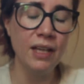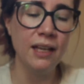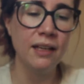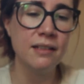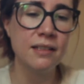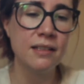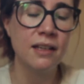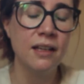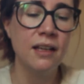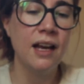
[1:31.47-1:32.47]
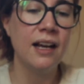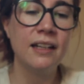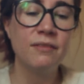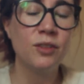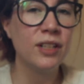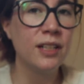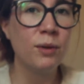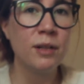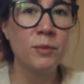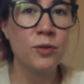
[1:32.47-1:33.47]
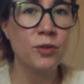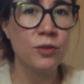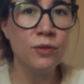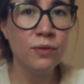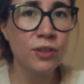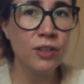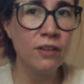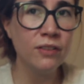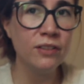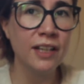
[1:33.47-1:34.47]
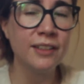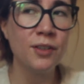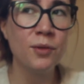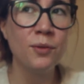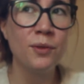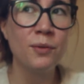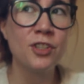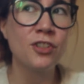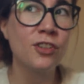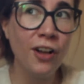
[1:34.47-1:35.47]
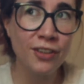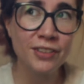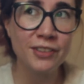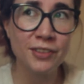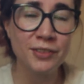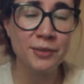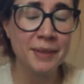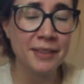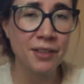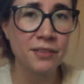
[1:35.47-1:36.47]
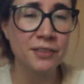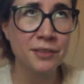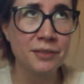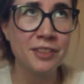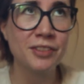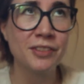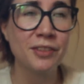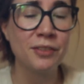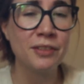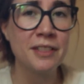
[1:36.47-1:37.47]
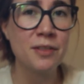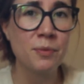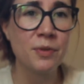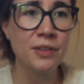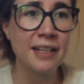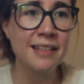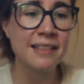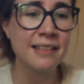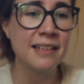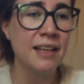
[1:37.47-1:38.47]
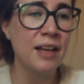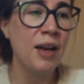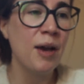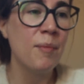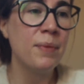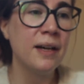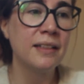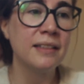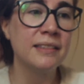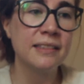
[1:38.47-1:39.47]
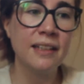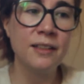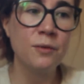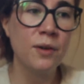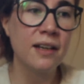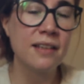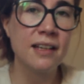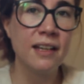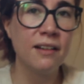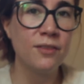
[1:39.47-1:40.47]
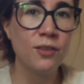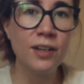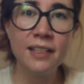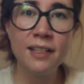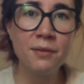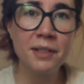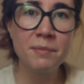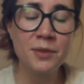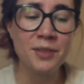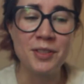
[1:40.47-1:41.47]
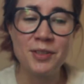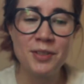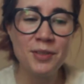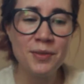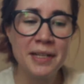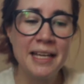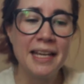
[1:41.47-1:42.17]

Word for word: And I have no idea what I'm going to do for the cover. I know which color is going to be the cover, which is already super nice. But design-wise, I have no idea what I'm going to do.